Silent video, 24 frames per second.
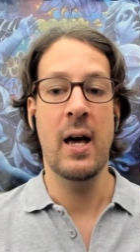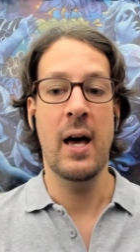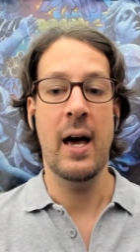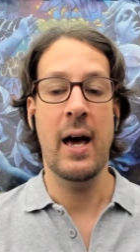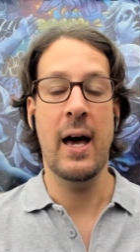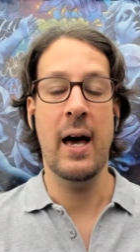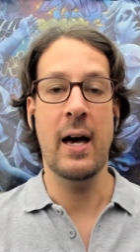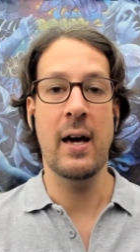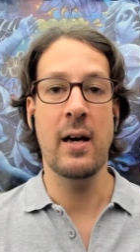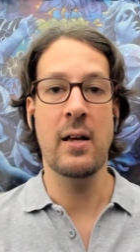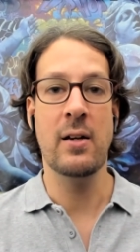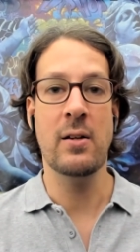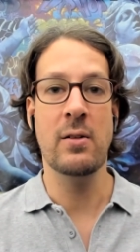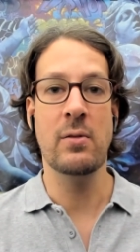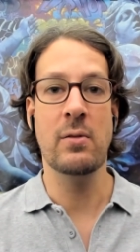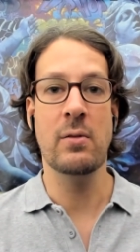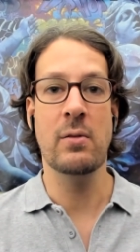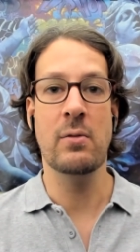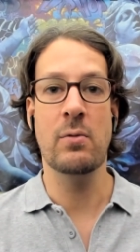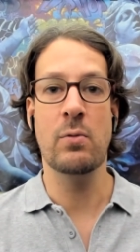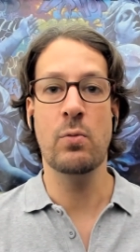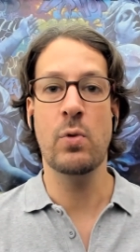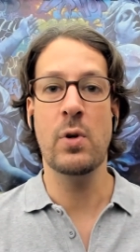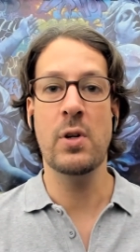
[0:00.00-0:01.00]
And
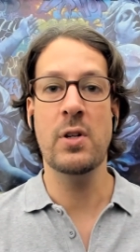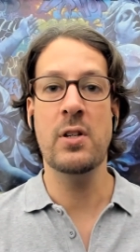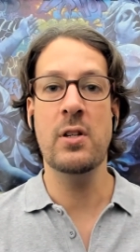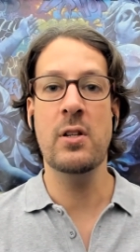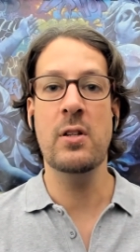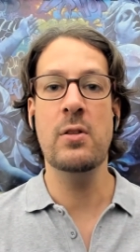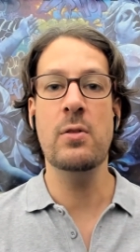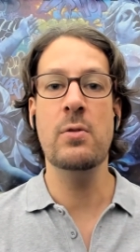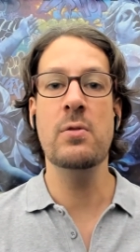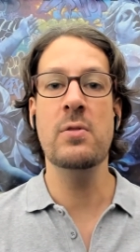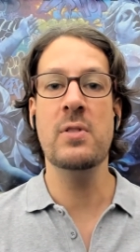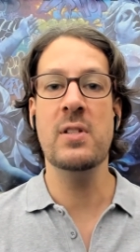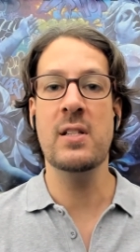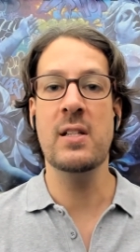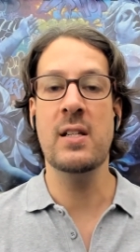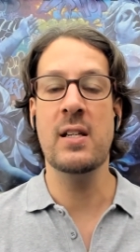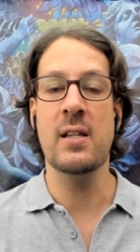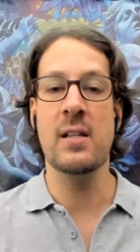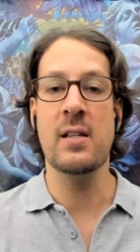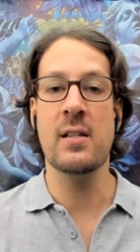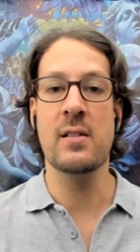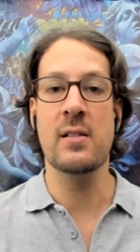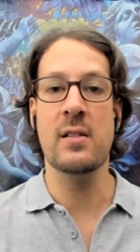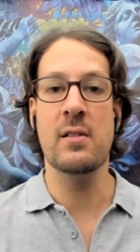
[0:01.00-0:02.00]
what do you see
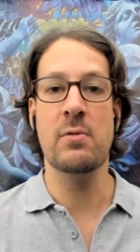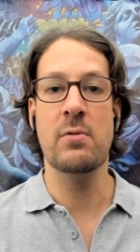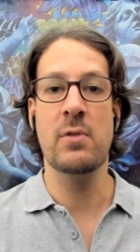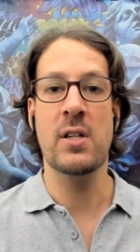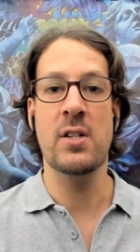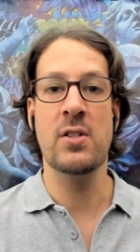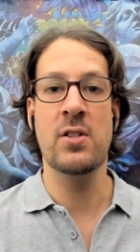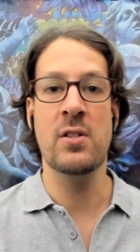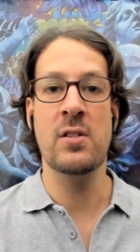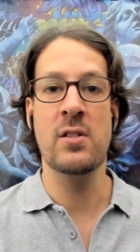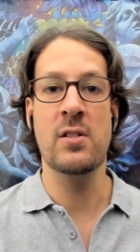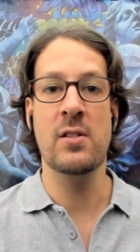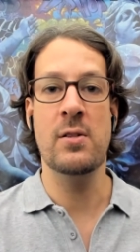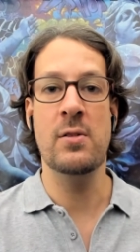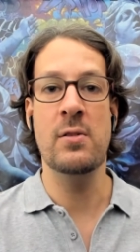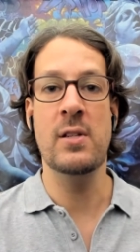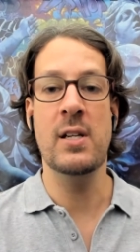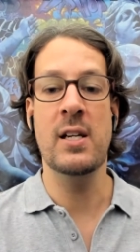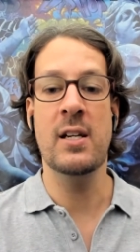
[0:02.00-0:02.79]
as the region's unique